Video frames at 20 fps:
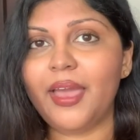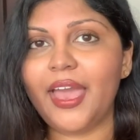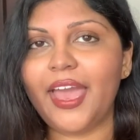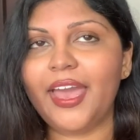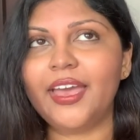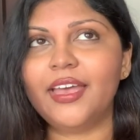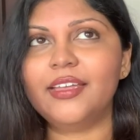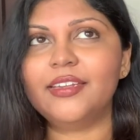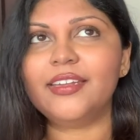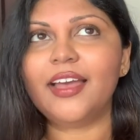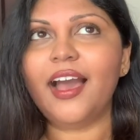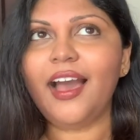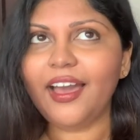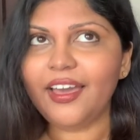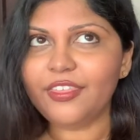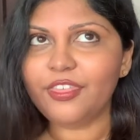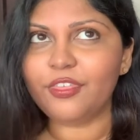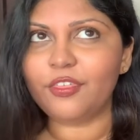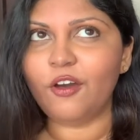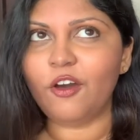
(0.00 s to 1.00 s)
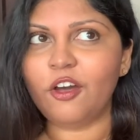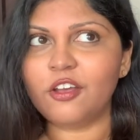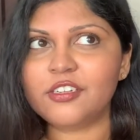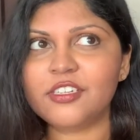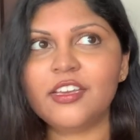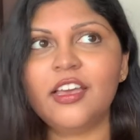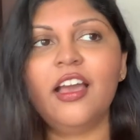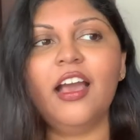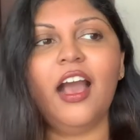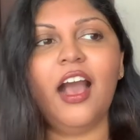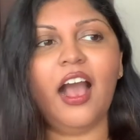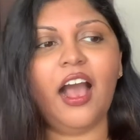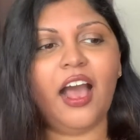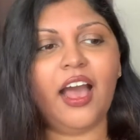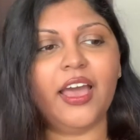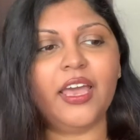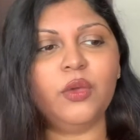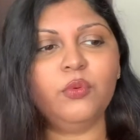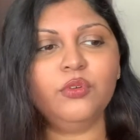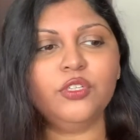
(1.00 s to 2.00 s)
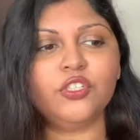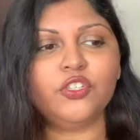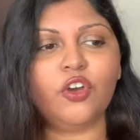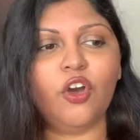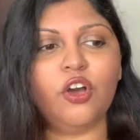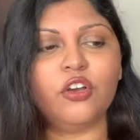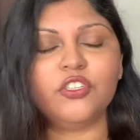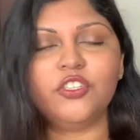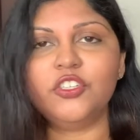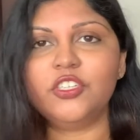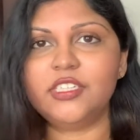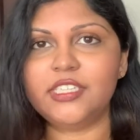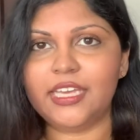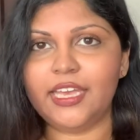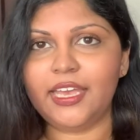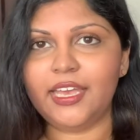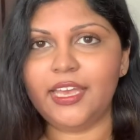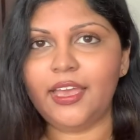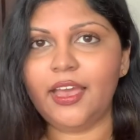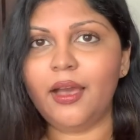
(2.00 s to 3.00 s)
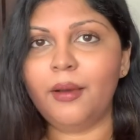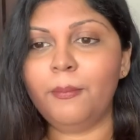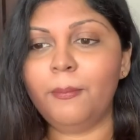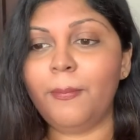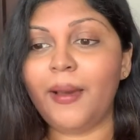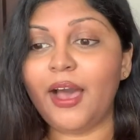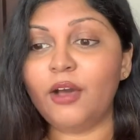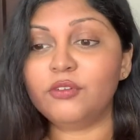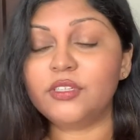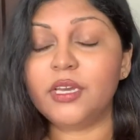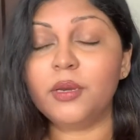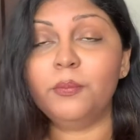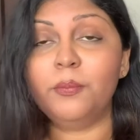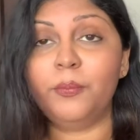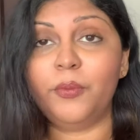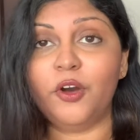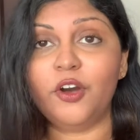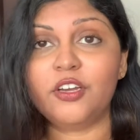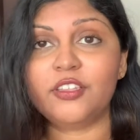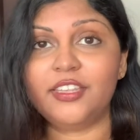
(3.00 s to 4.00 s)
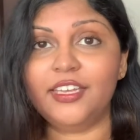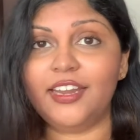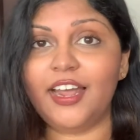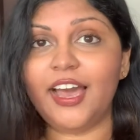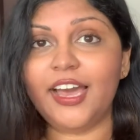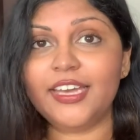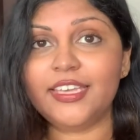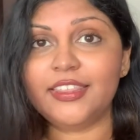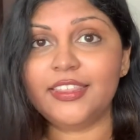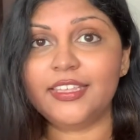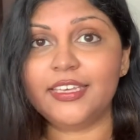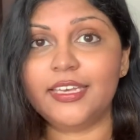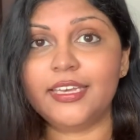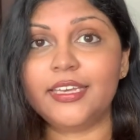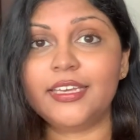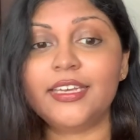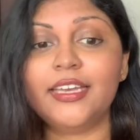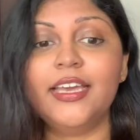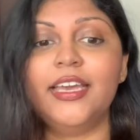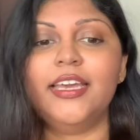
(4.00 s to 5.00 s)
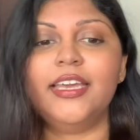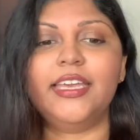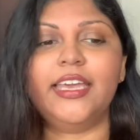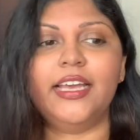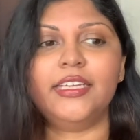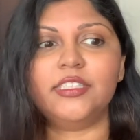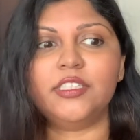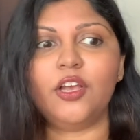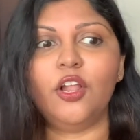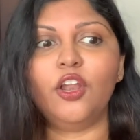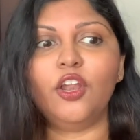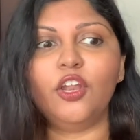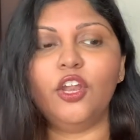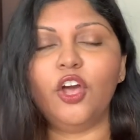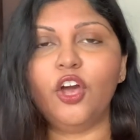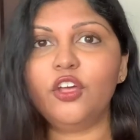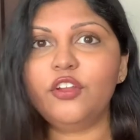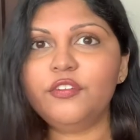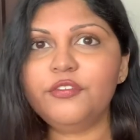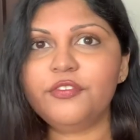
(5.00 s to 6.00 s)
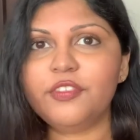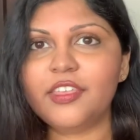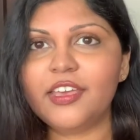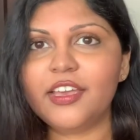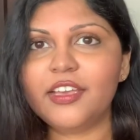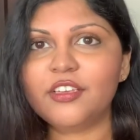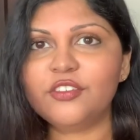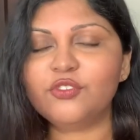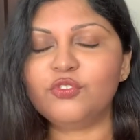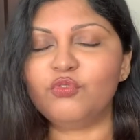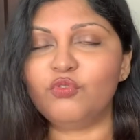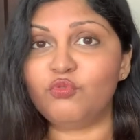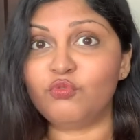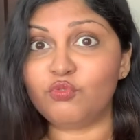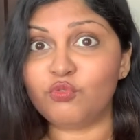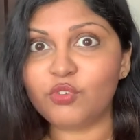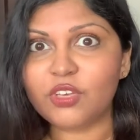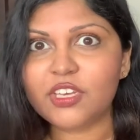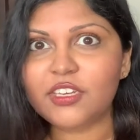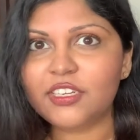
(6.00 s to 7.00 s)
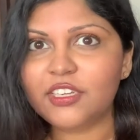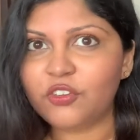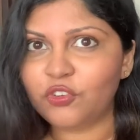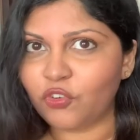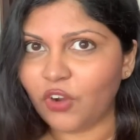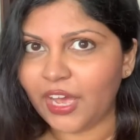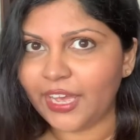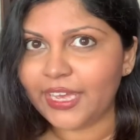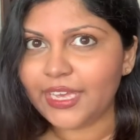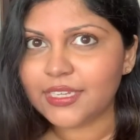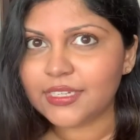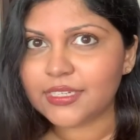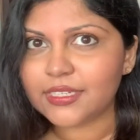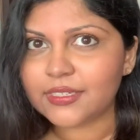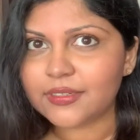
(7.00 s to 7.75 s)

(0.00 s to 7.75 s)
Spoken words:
And I thought I would talk today about a book that I think gets a lot of things really right.